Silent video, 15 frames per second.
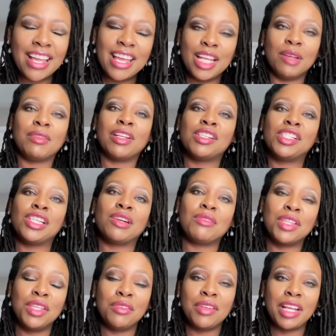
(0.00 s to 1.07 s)
And I'm going to share
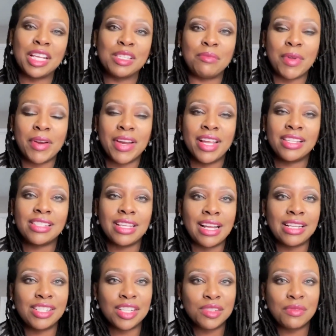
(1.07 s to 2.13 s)
with you an experience that I
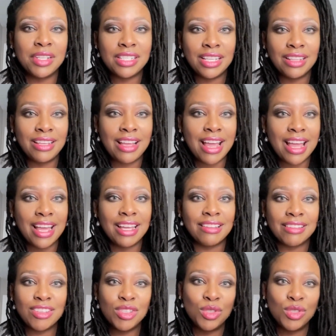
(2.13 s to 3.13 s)
just recently had